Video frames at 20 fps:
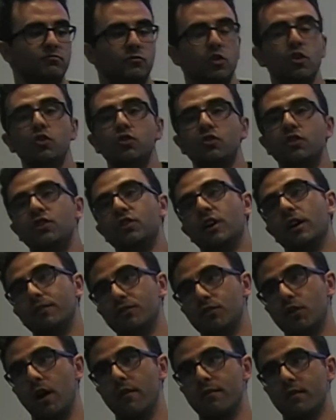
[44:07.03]
use the Java
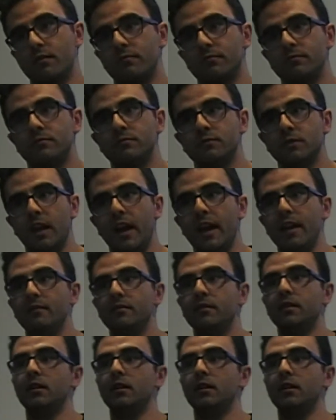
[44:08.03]
driver? Okay.